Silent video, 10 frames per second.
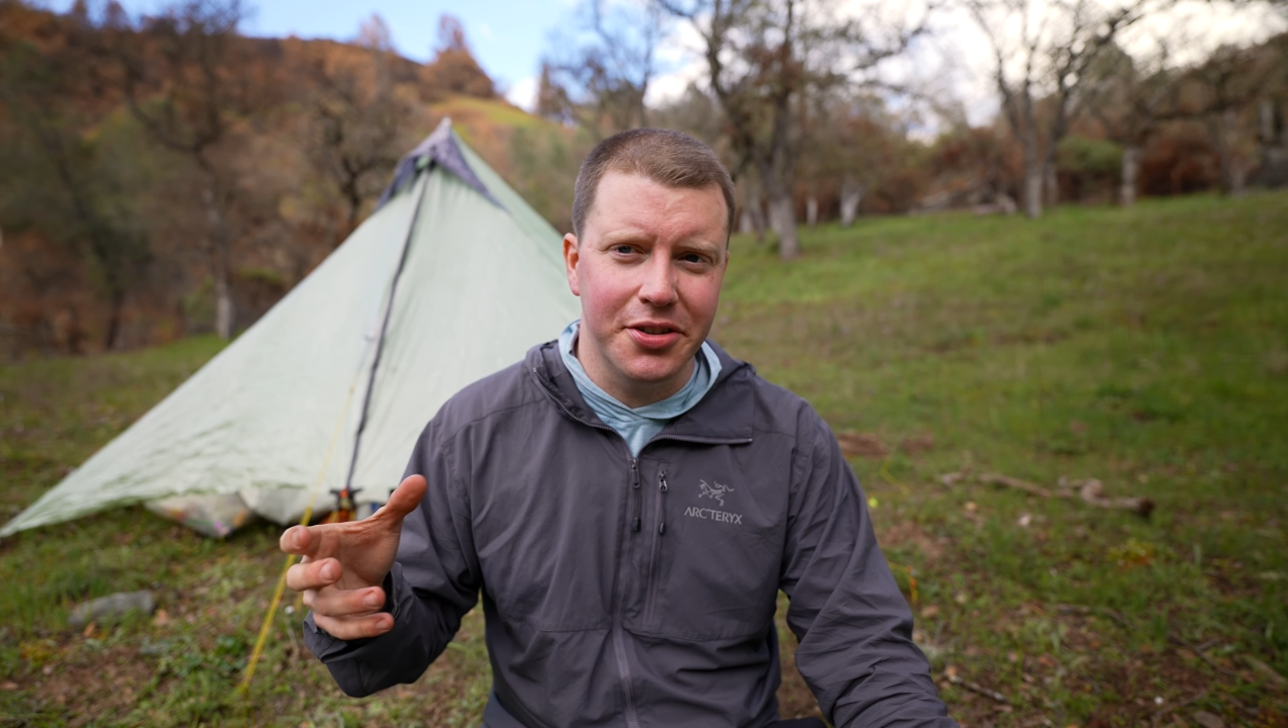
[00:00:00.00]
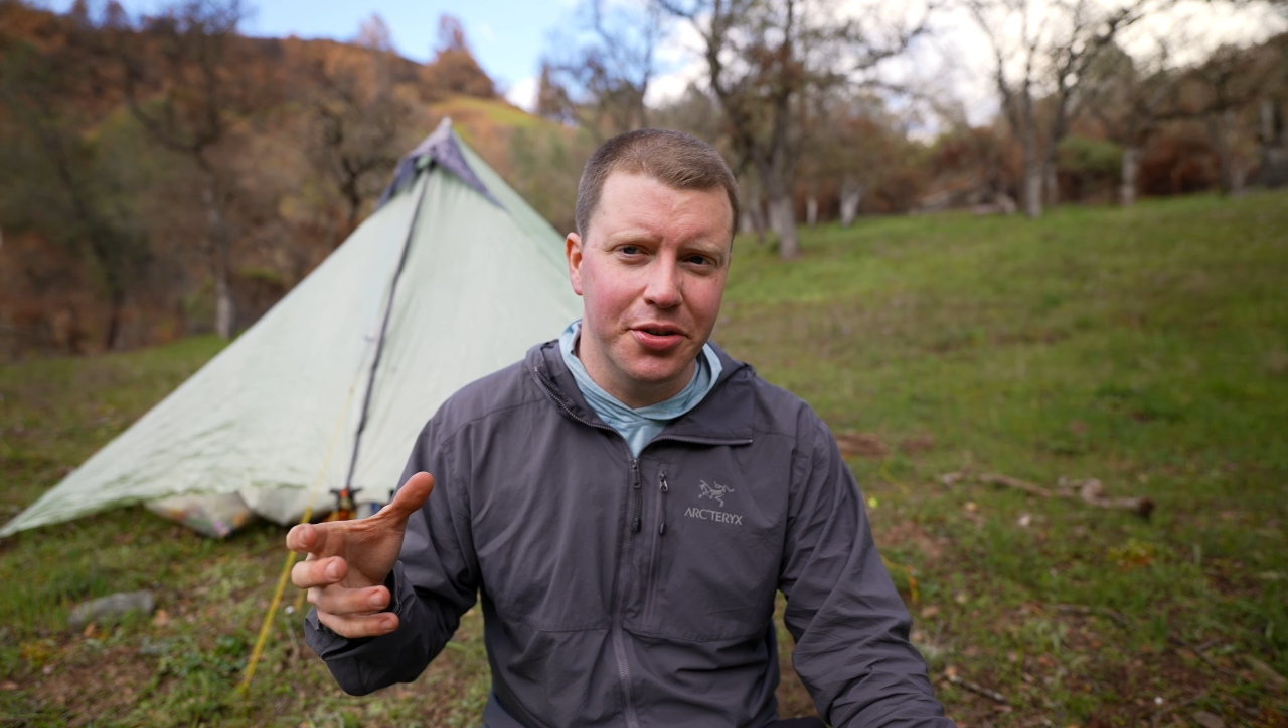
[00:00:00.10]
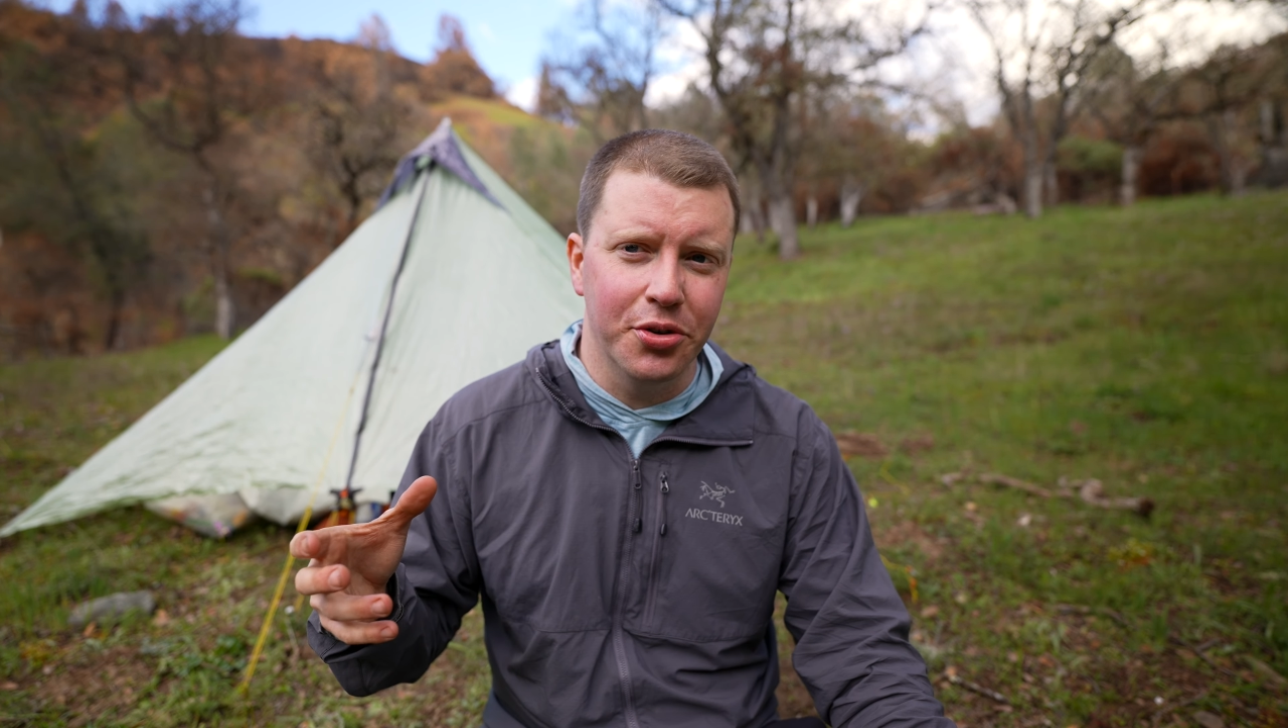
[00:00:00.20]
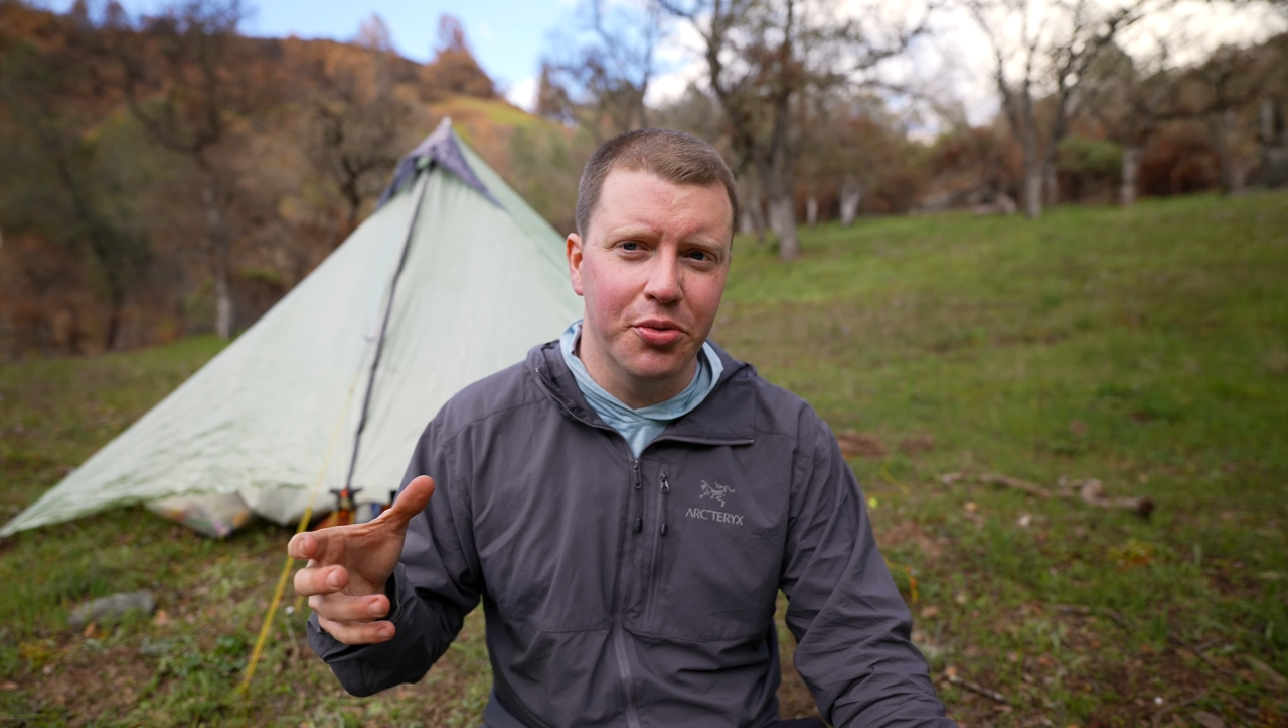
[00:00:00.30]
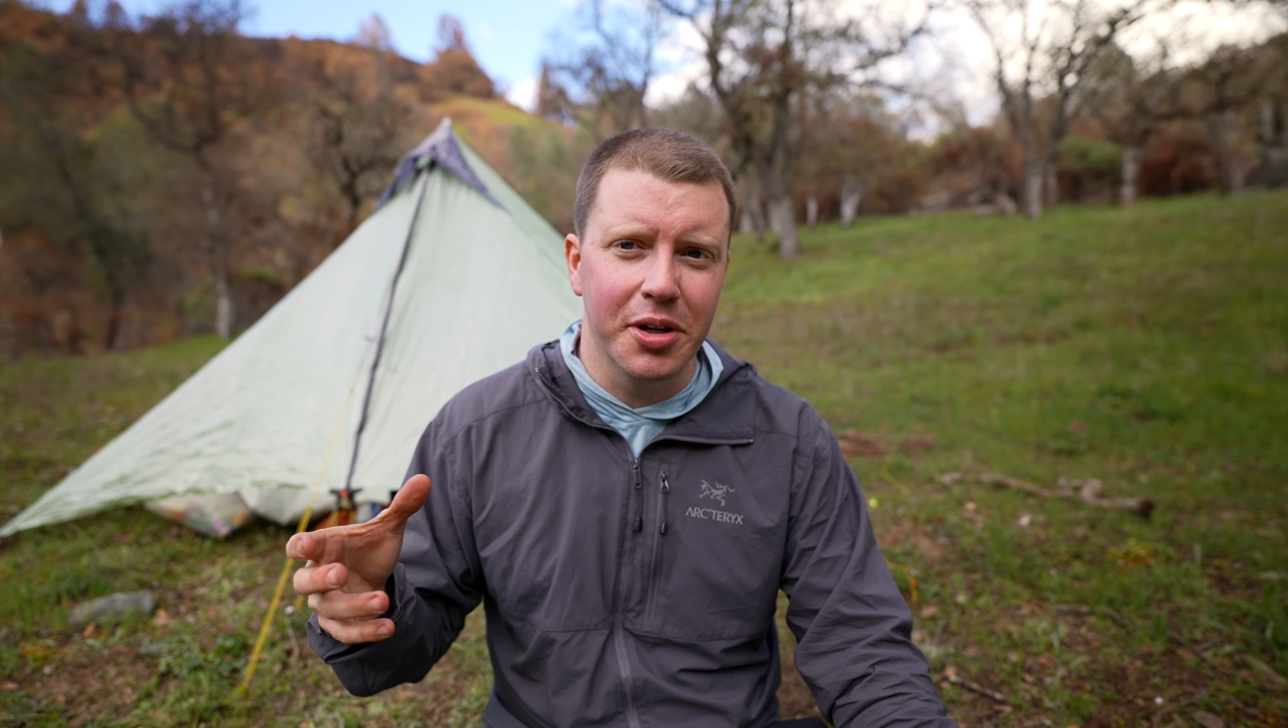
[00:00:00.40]
her
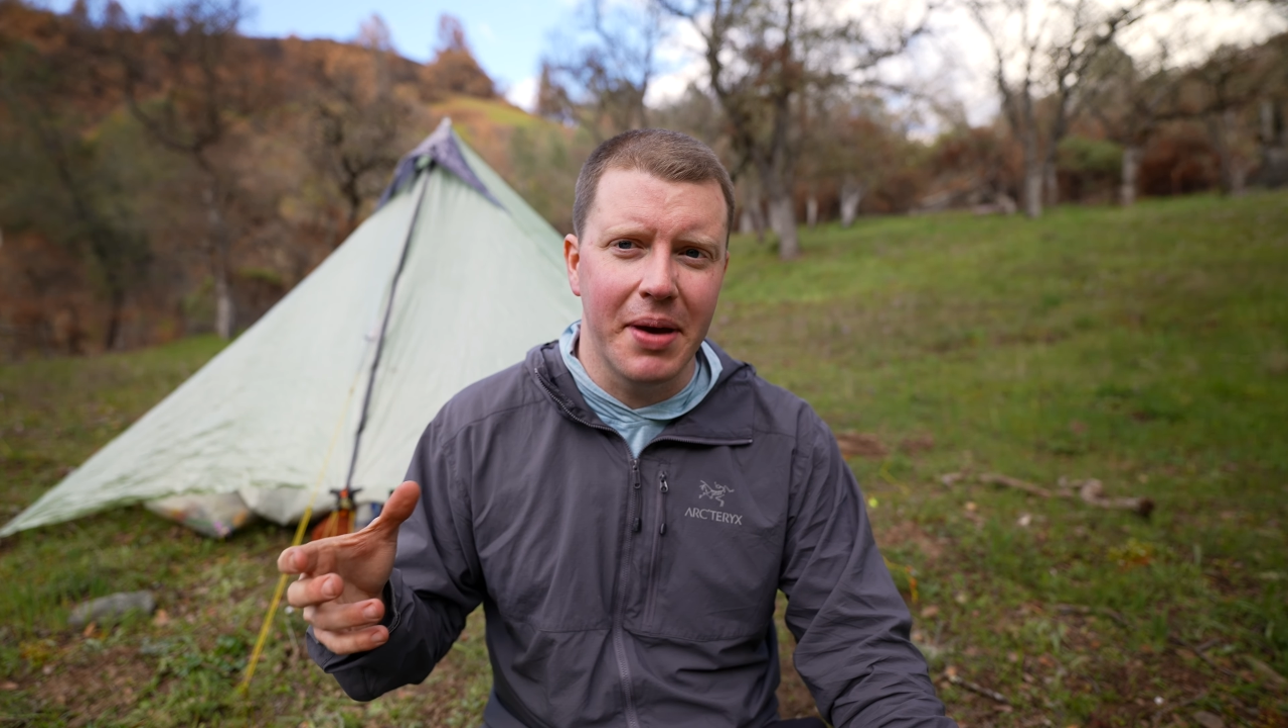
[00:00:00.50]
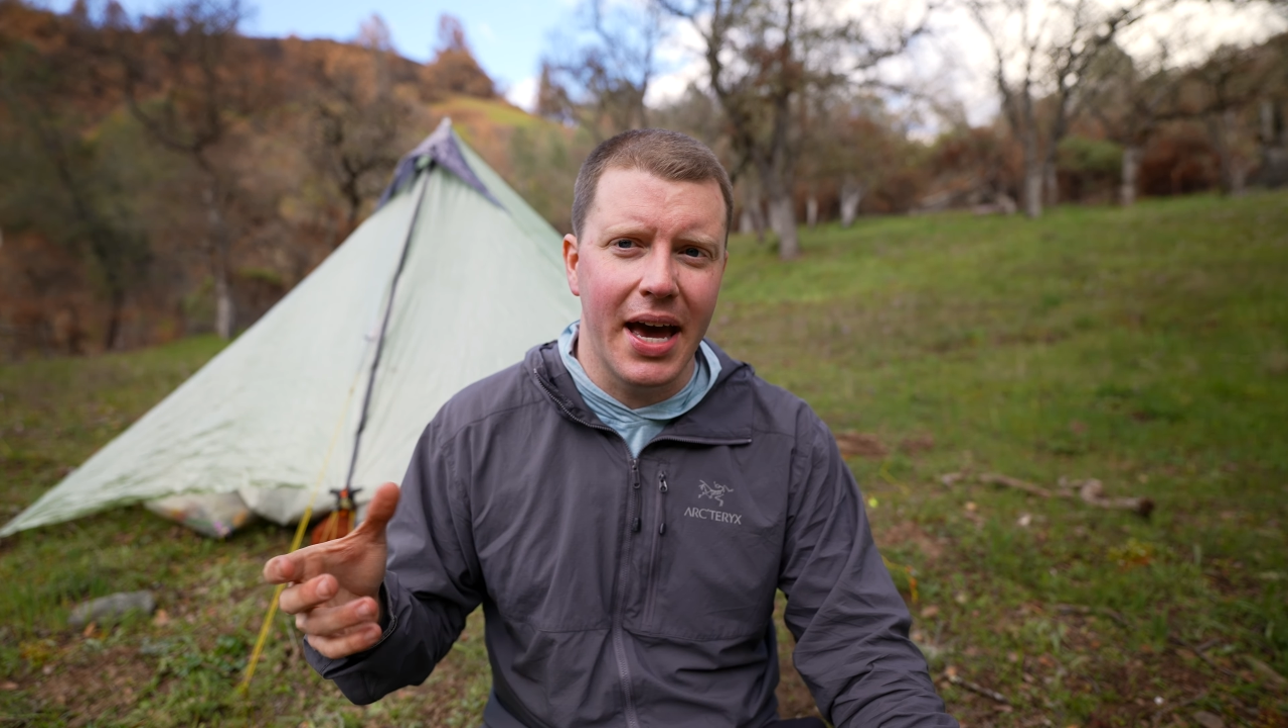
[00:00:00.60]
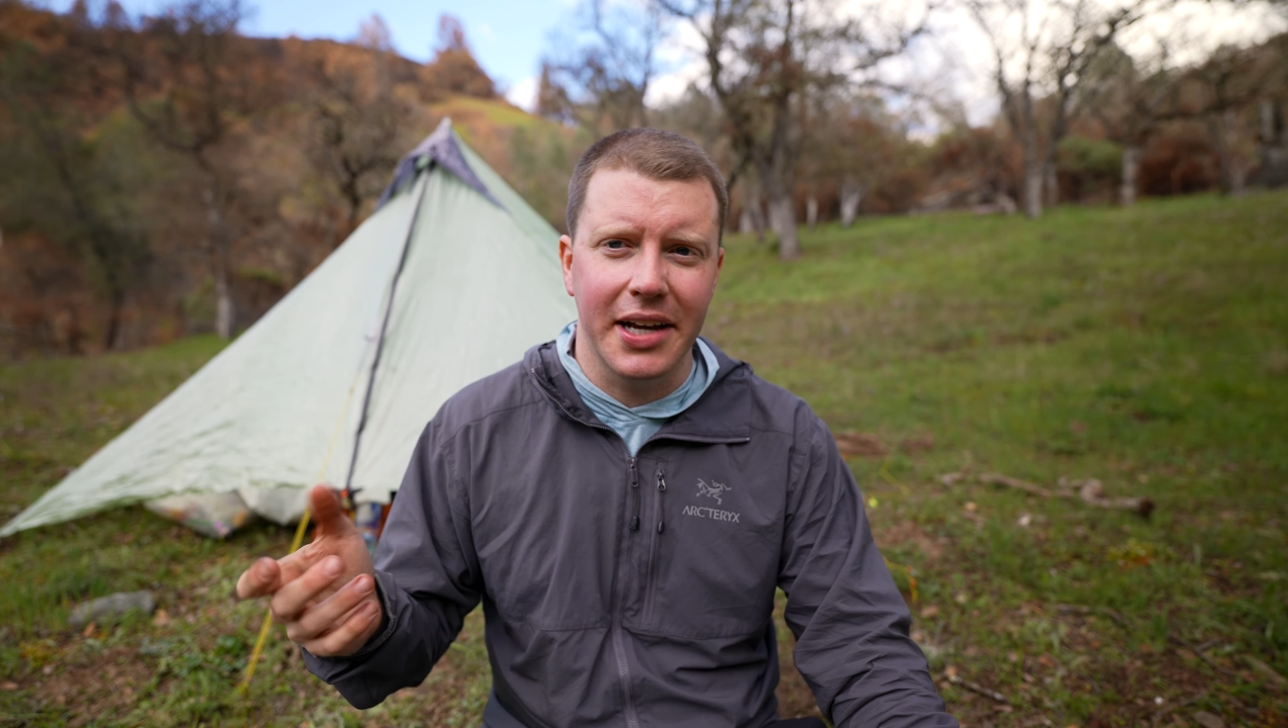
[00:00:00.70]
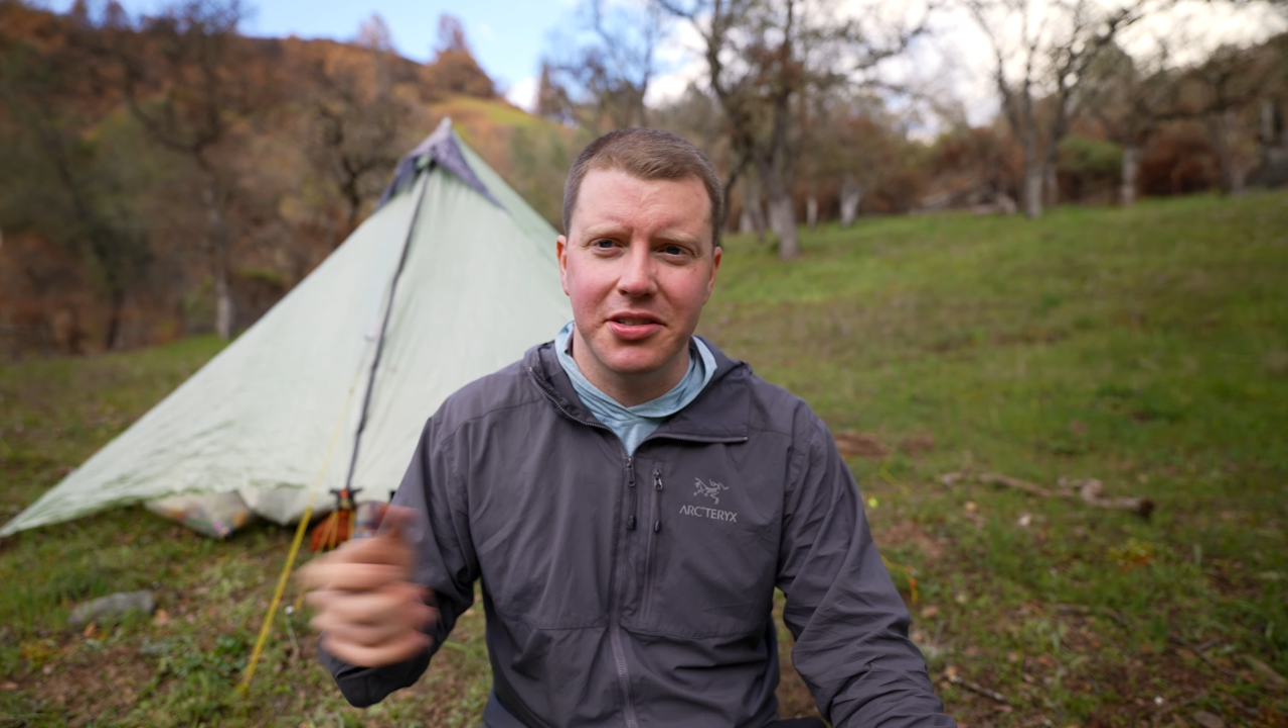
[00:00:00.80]
own REpack,